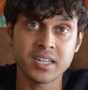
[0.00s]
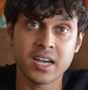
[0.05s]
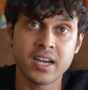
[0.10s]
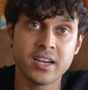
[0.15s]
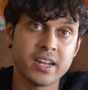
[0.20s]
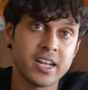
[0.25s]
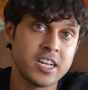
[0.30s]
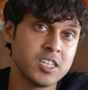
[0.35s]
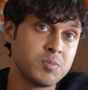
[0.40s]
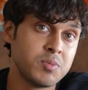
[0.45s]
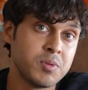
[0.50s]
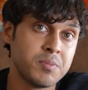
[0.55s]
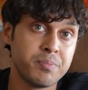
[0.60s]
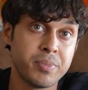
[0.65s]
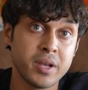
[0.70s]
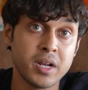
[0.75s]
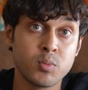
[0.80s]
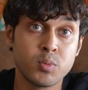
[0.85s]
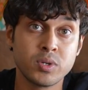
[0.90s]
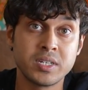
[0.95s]
tire has been
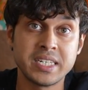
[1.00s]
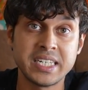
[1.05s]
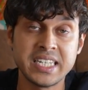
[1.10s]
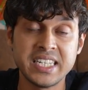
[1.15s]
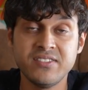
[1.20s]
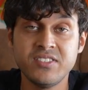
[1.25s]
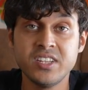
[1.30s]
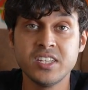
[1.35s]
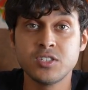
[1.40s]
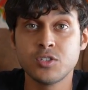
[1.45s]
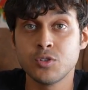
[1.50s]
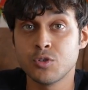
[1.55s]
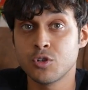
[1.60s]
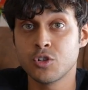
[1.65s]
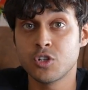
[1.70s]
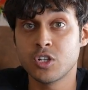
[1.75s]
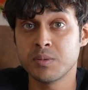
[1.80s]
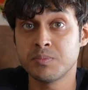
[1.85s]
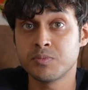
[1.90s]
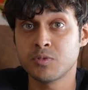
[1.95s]
built with TVS
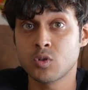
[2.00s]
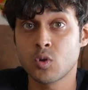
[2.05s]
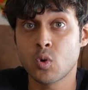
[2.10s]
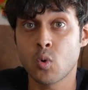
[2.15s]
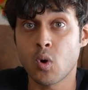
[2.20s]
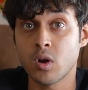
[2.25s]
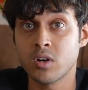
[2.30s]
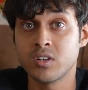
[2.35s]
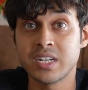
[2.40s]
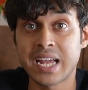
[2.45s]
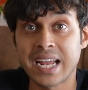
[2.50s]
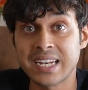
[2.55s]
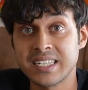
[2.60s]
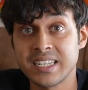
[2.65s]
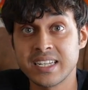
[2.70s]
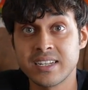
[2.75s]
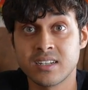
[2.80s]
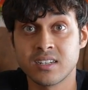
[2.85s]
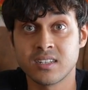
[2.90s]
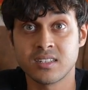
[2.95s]
Eurogrip's
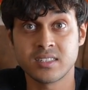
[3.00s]
quadratic